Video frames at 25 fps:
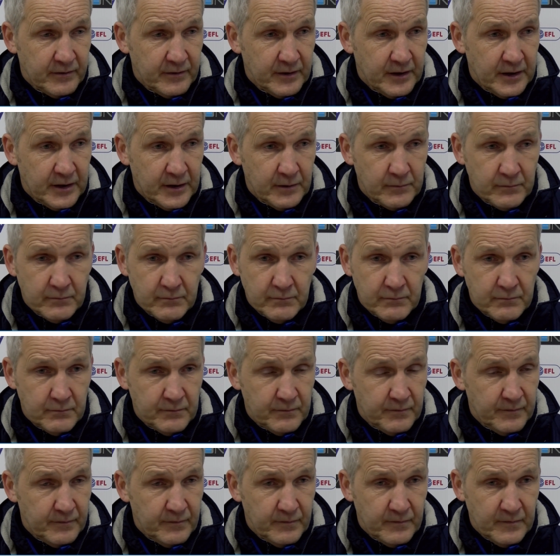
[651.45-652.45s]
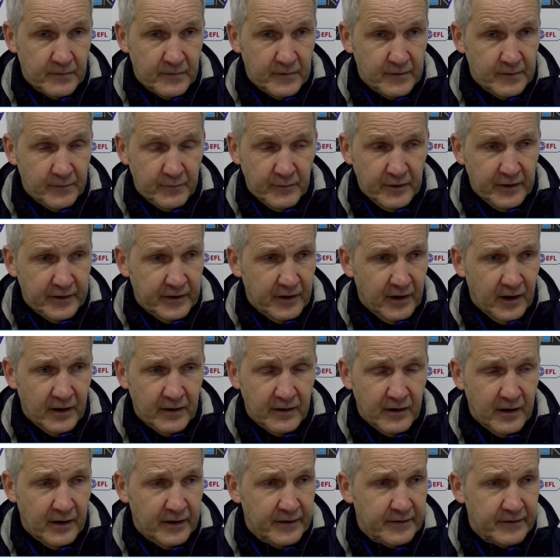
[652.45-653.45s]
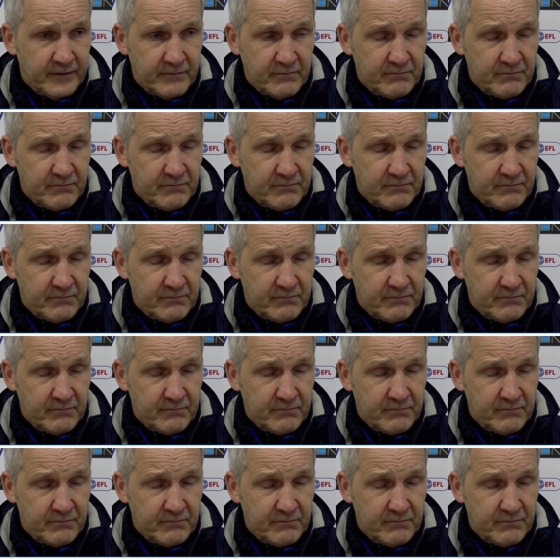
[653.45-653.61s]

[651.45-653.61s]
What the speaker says: I've